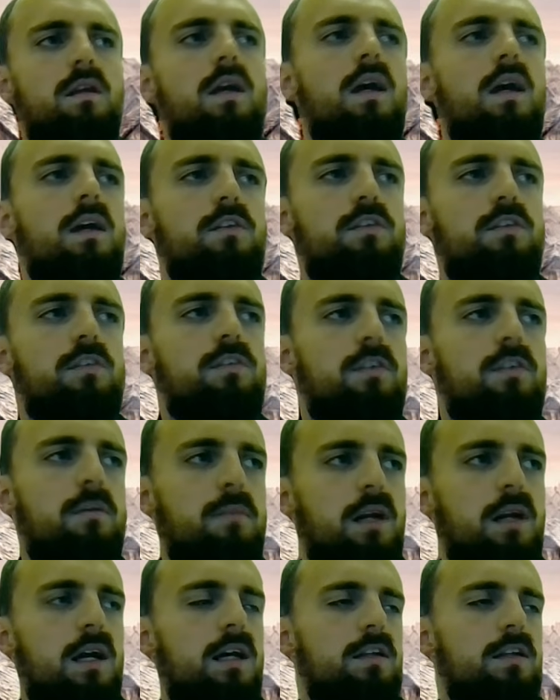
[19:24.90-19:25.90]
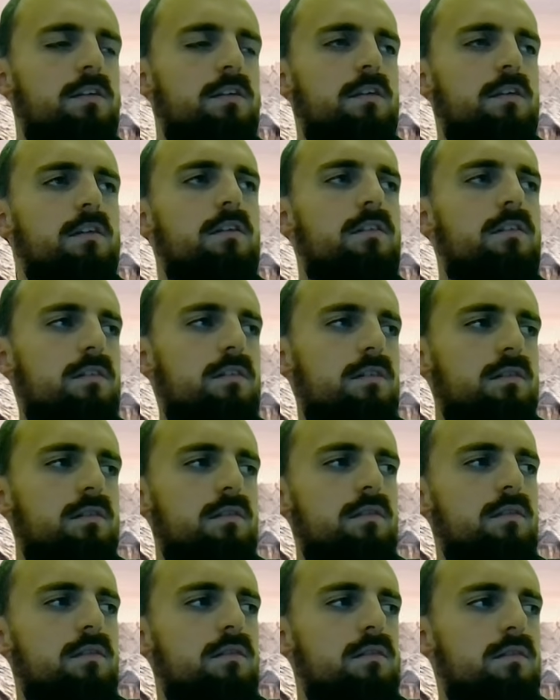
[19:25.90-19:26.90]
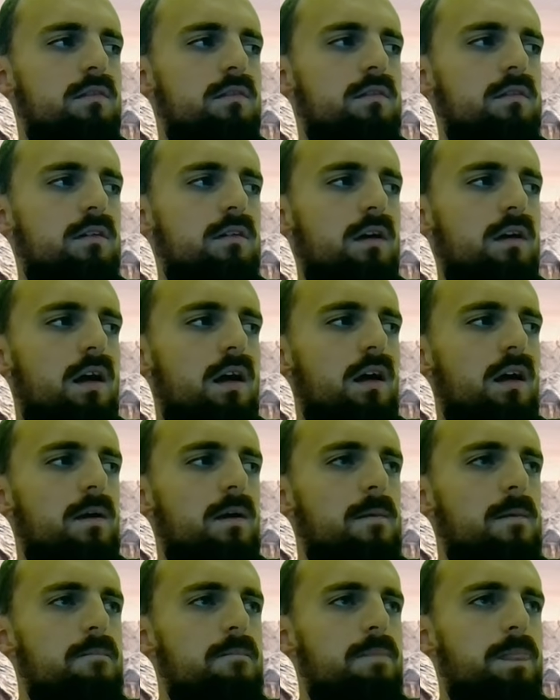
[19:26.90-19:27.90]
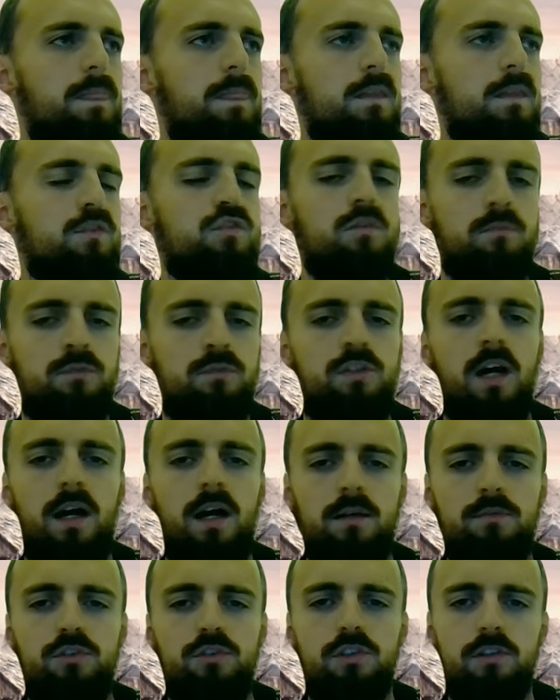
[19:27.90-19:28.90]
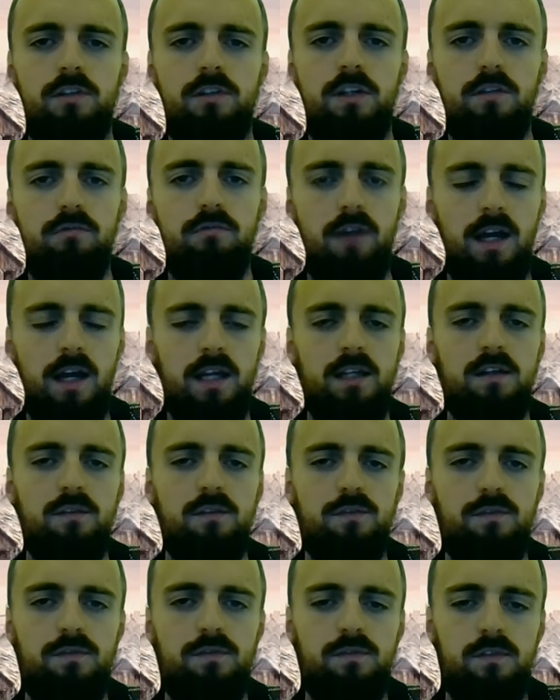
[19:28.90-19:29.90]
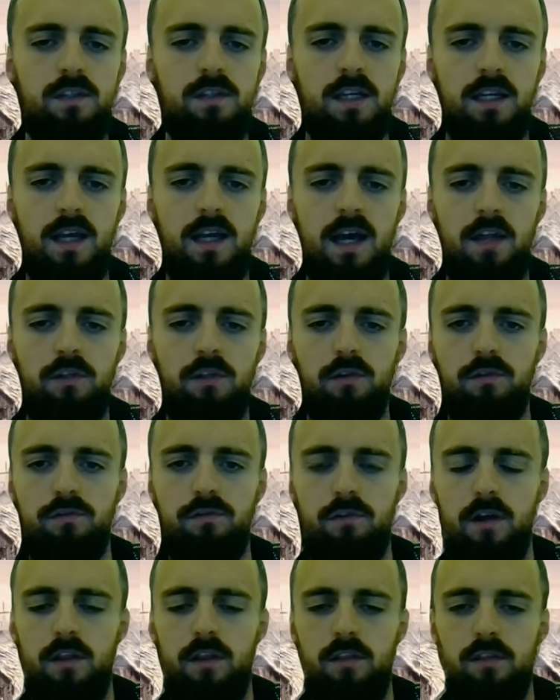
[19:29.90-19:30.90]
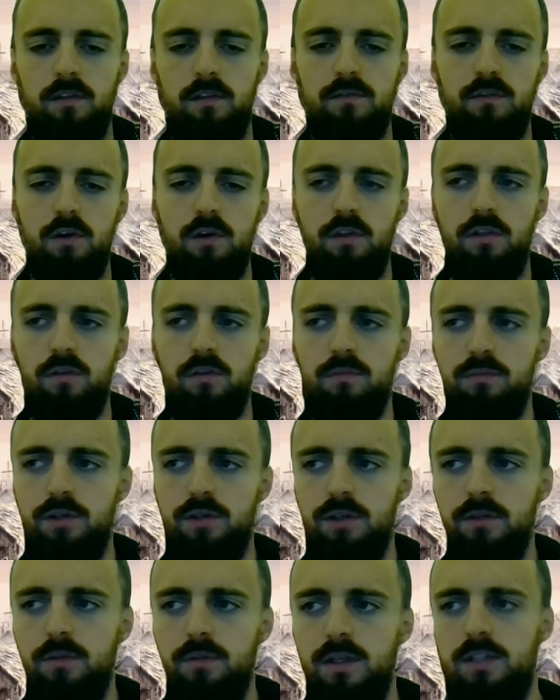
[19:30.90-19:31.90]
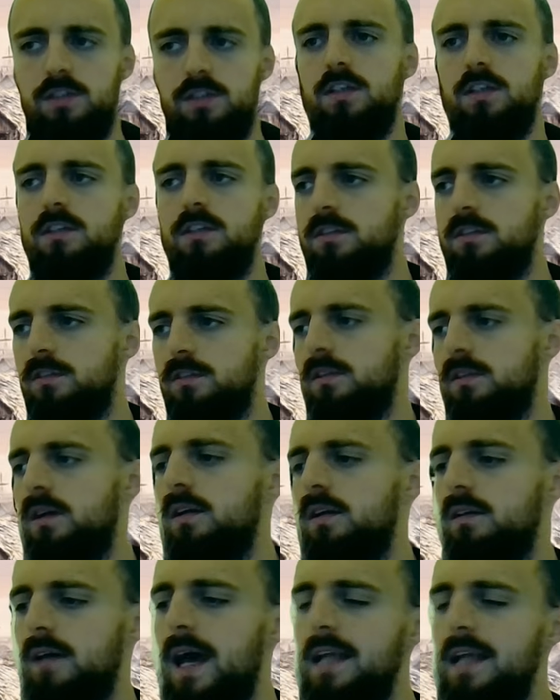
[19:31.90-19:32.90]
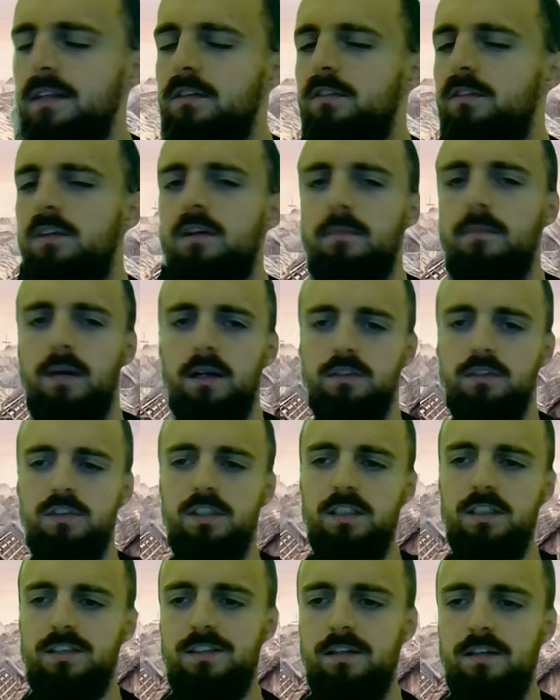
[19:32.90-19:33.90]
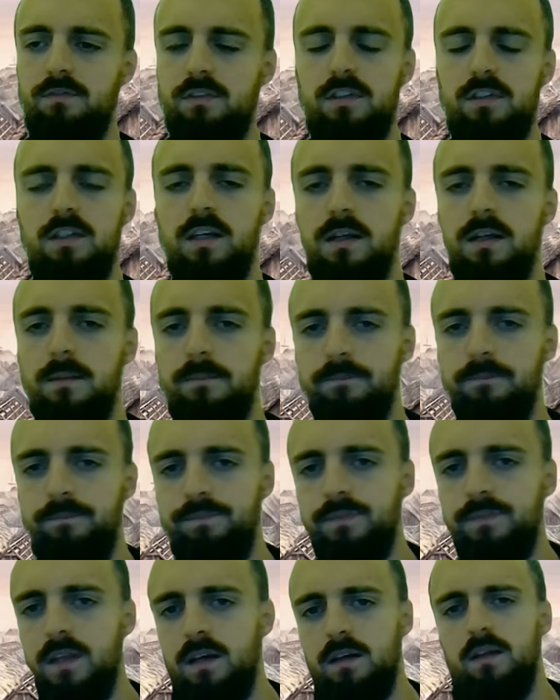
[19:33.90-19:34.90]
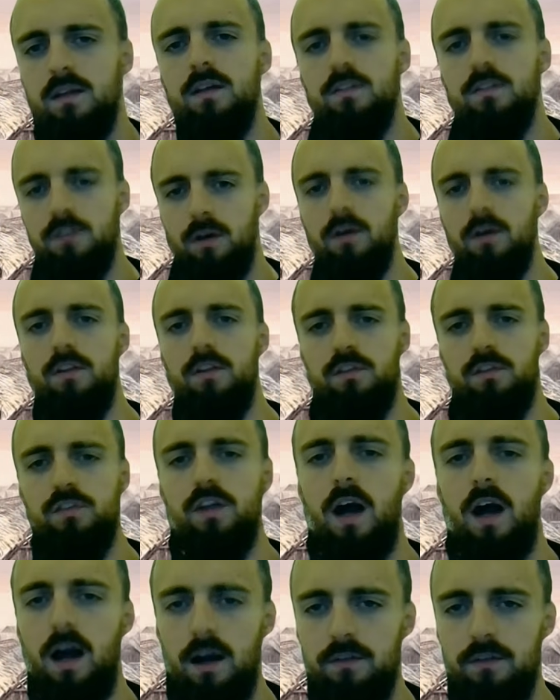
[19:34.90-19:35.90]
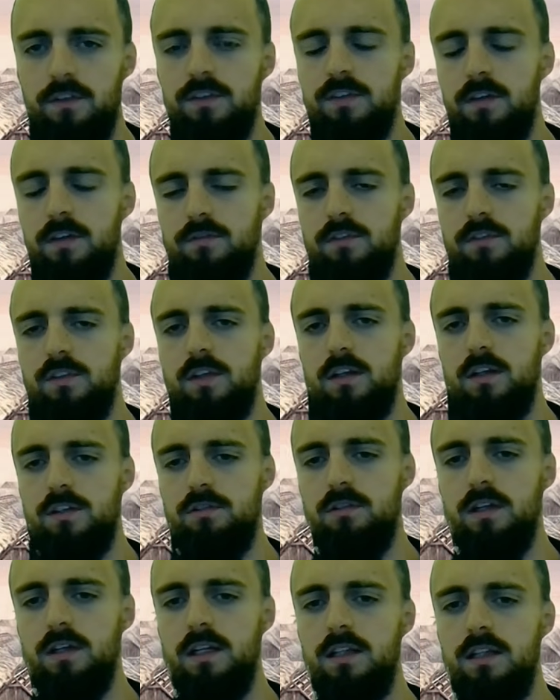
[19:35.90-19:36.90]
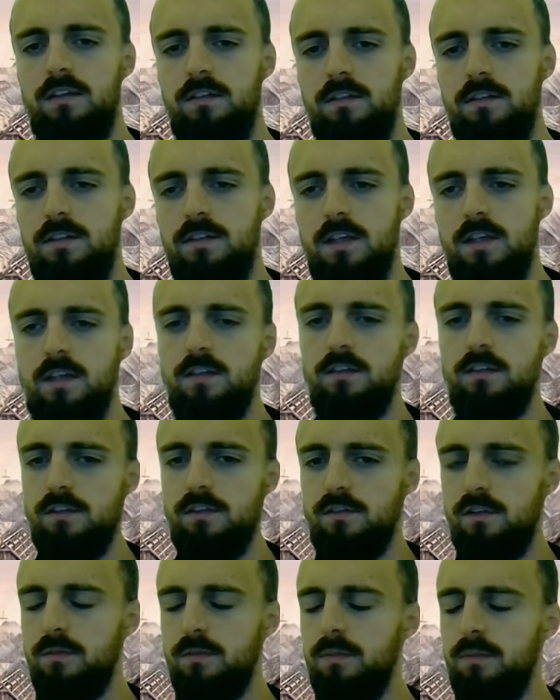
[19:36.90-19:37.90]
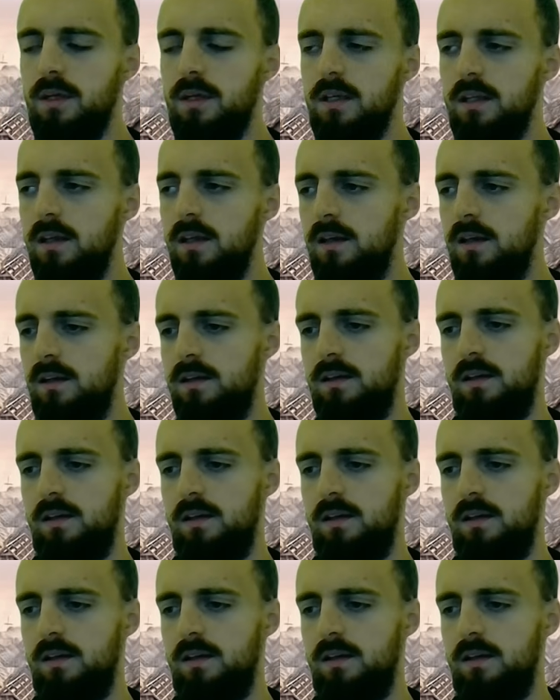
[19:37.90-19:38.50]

yeah, it's assimilated um, sometime during the reign of King Ethelfrith of Northumbria, which is ends in about six seventeen. Right. So at the start of the seventh century, Lindsey ceases to be